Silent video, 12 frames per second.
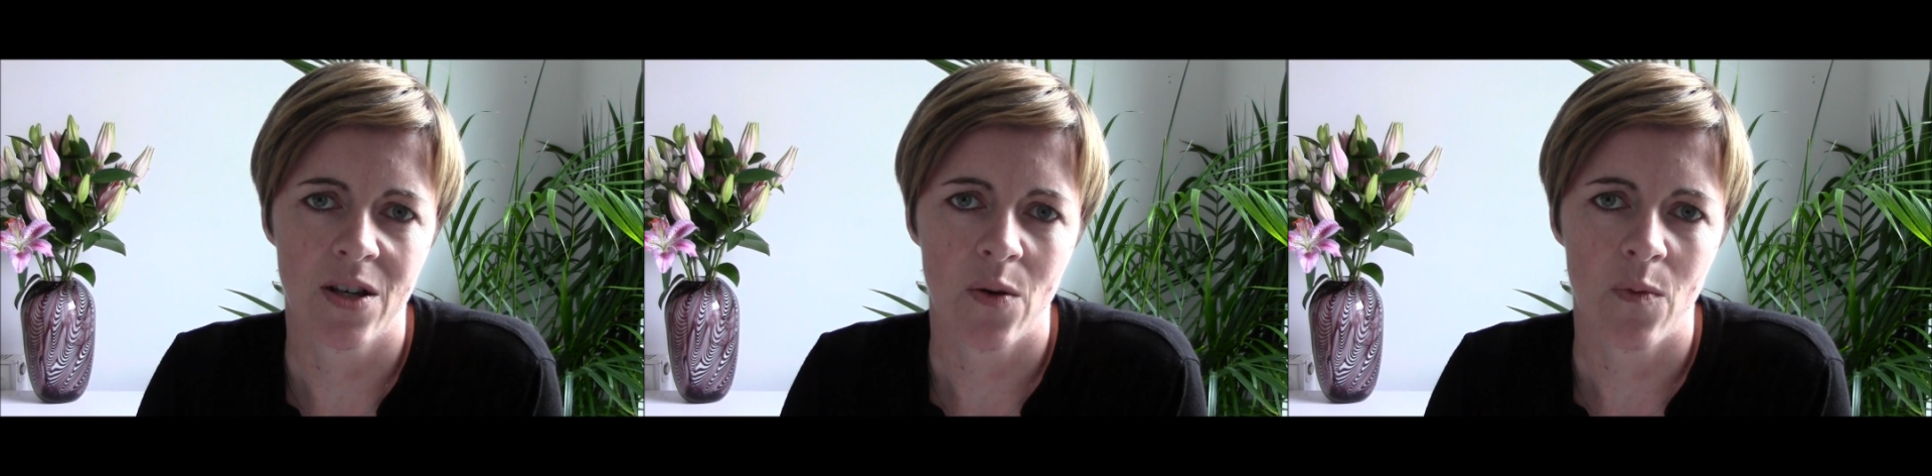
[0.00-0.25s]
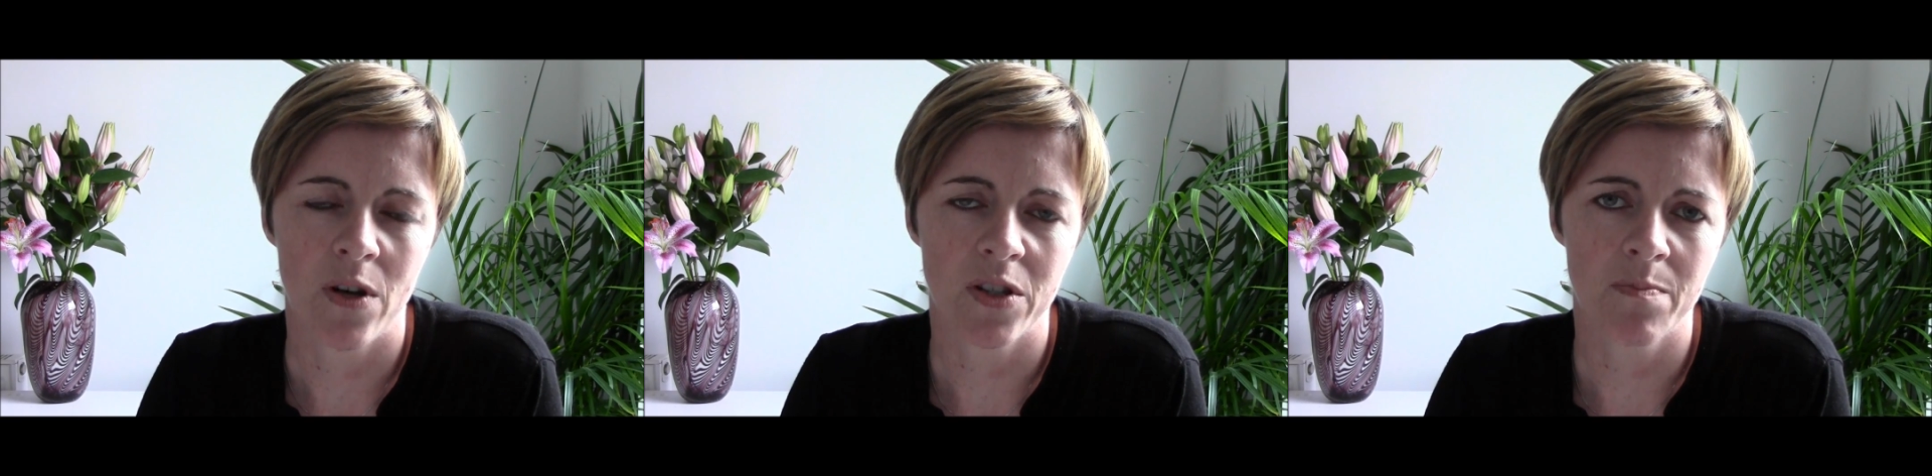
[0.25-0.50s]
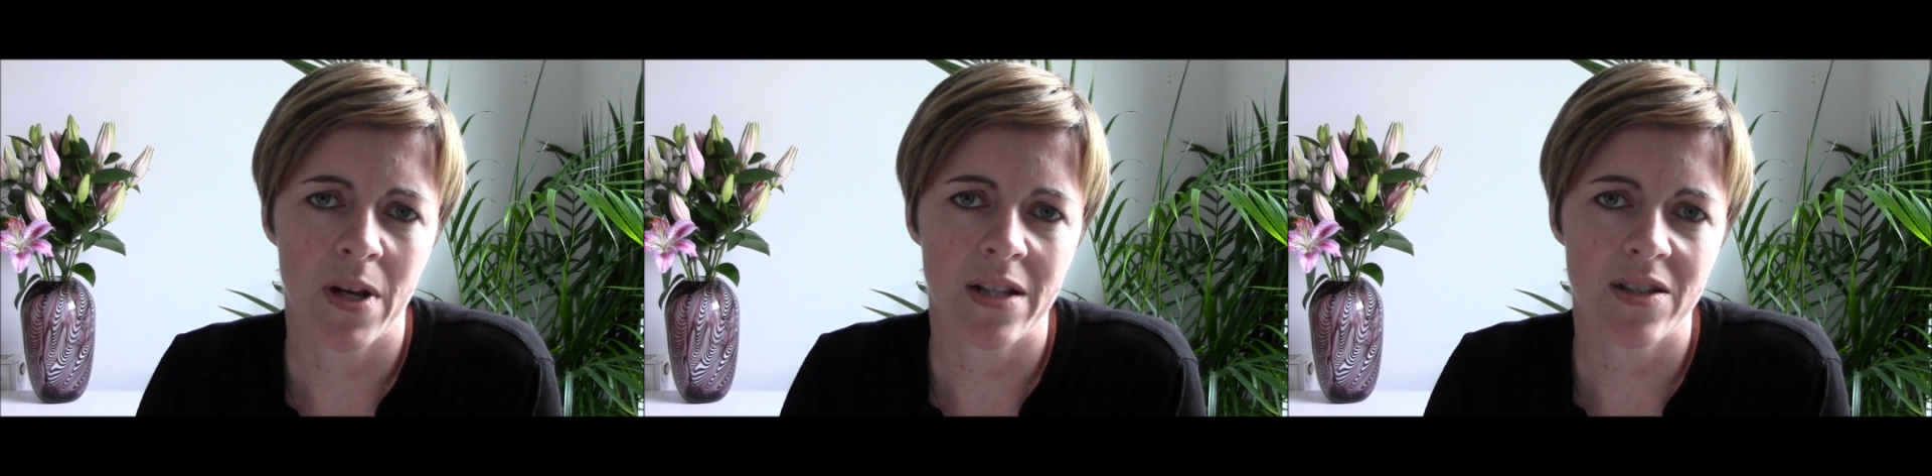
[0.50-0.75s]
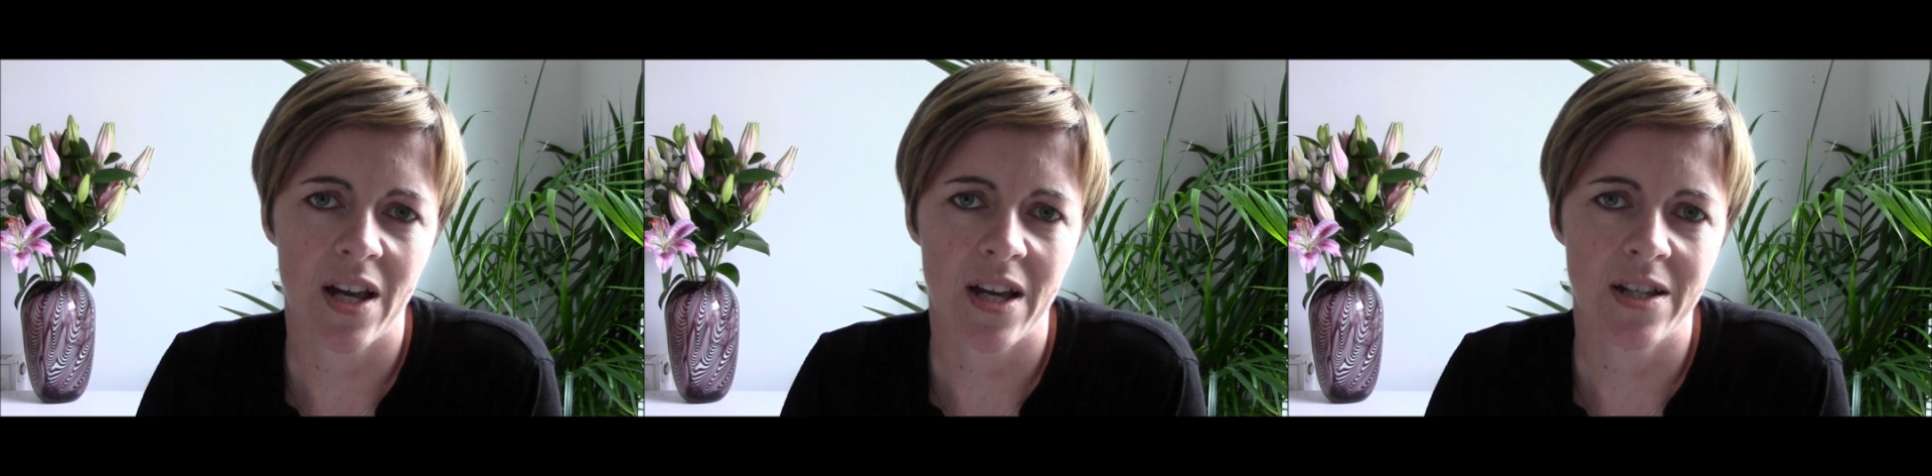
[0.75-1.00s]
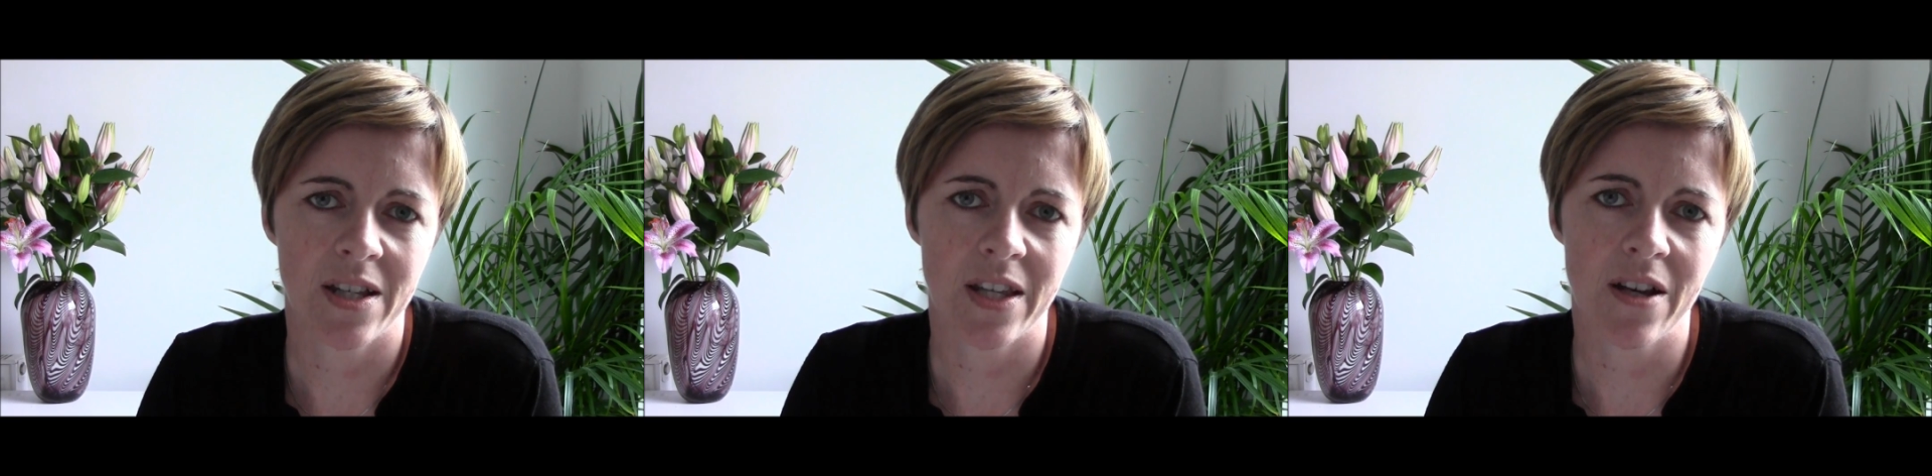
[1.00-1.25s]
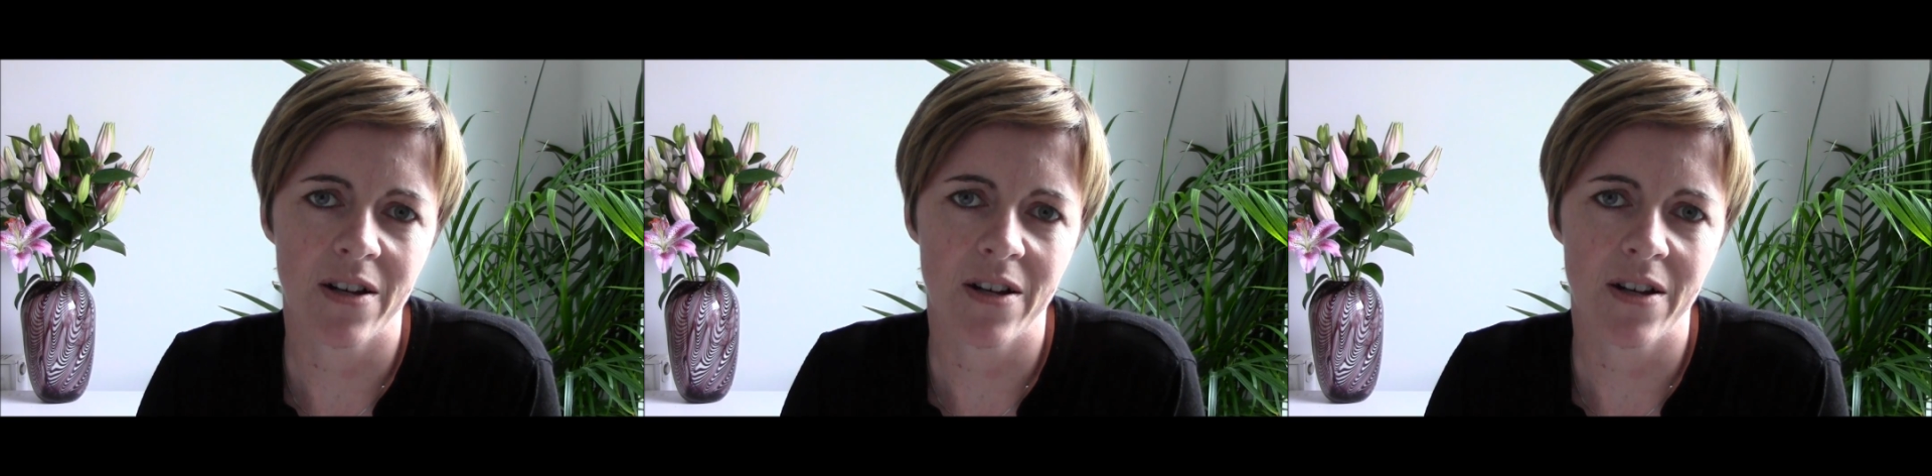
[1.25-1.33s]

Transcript: whilst maintaining the